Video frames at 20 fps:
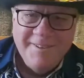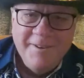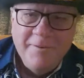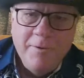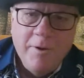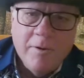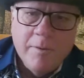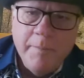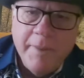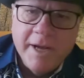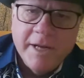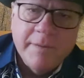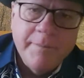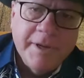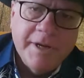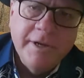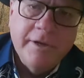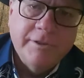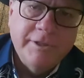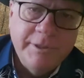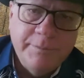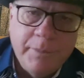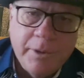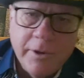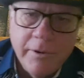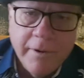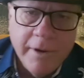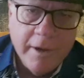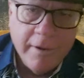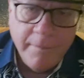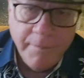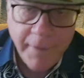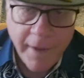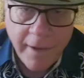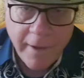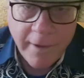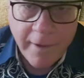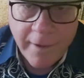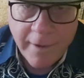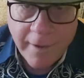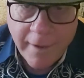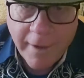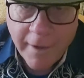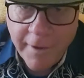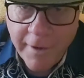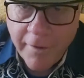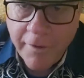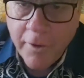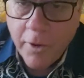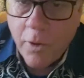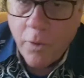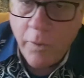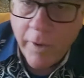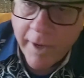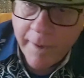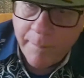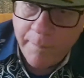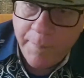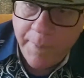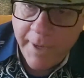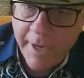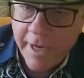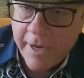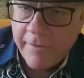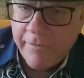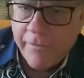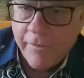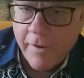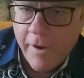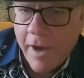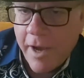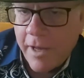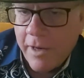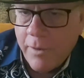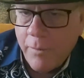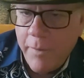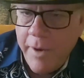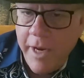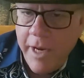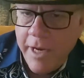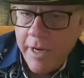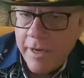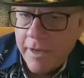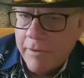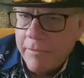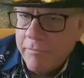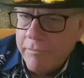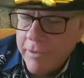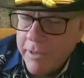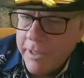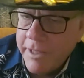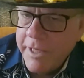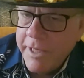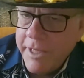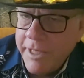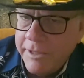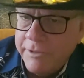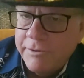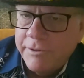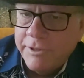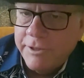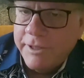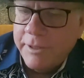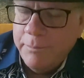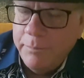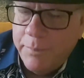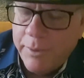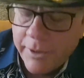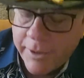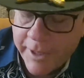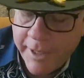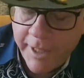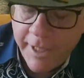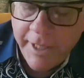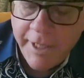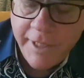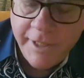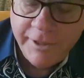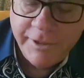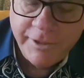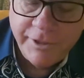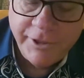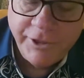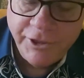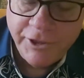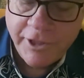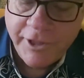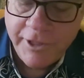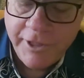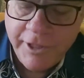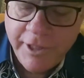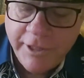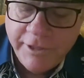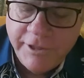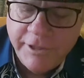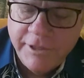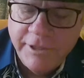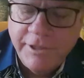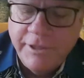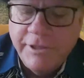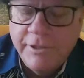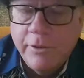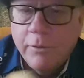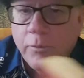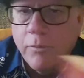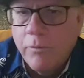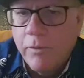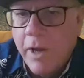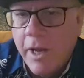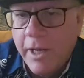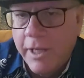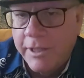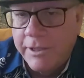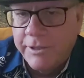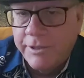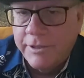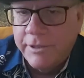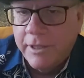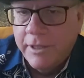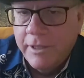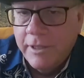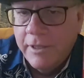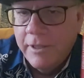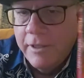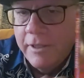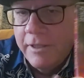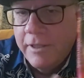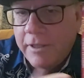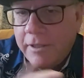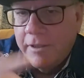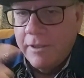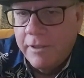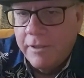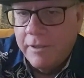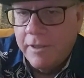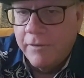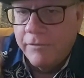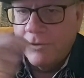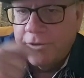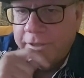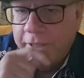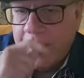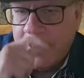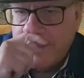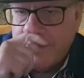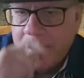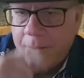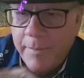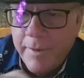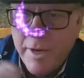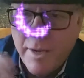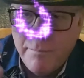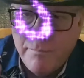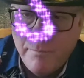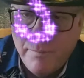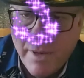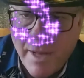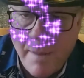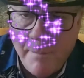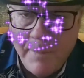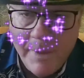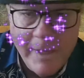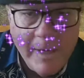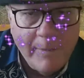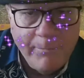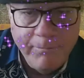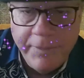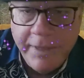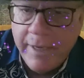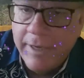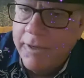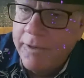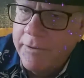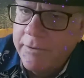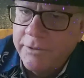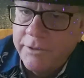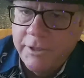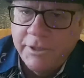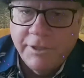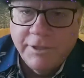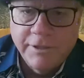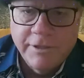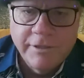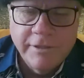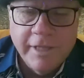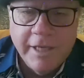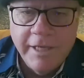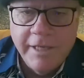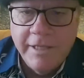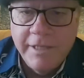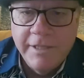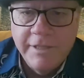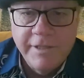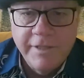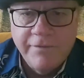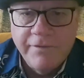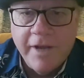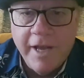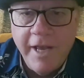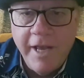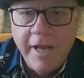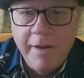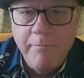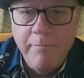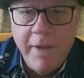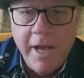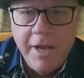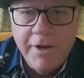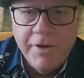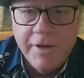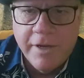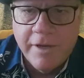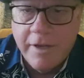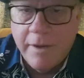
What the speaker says: Welcome back to McNulty's Book Corral. Another quick pick for Halloween. A really interesting book. It is Shaun Hutson's Relics. Cover scan coming up, popping up here, just like as if I had magic